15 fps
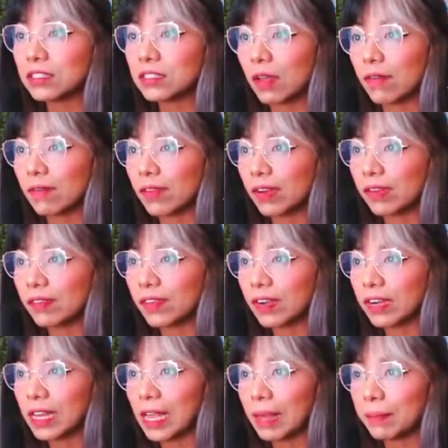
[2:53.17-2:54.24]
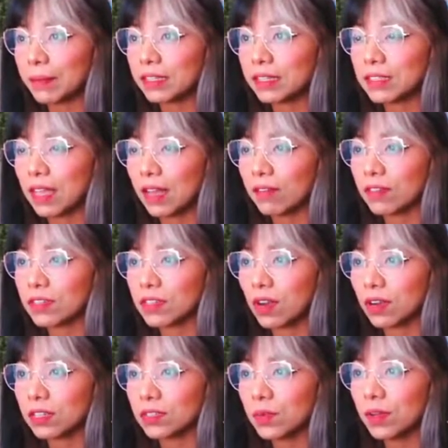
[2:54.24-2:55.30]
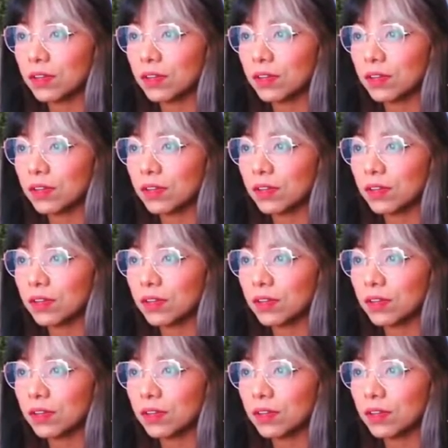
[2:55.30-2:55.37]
so I'm very, very happy to have this card as